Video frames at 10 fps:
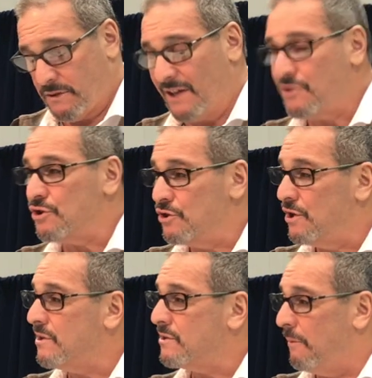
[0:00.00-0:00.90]
doesn't
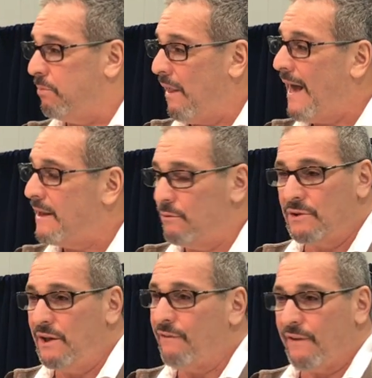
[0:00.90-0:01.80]
just apply to
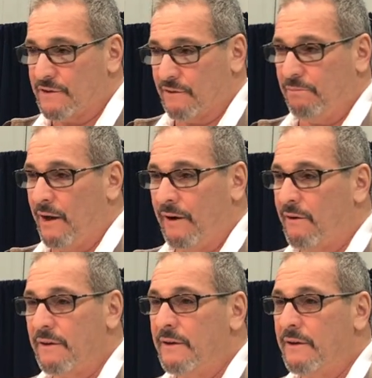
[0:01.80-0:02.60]
a defensive player.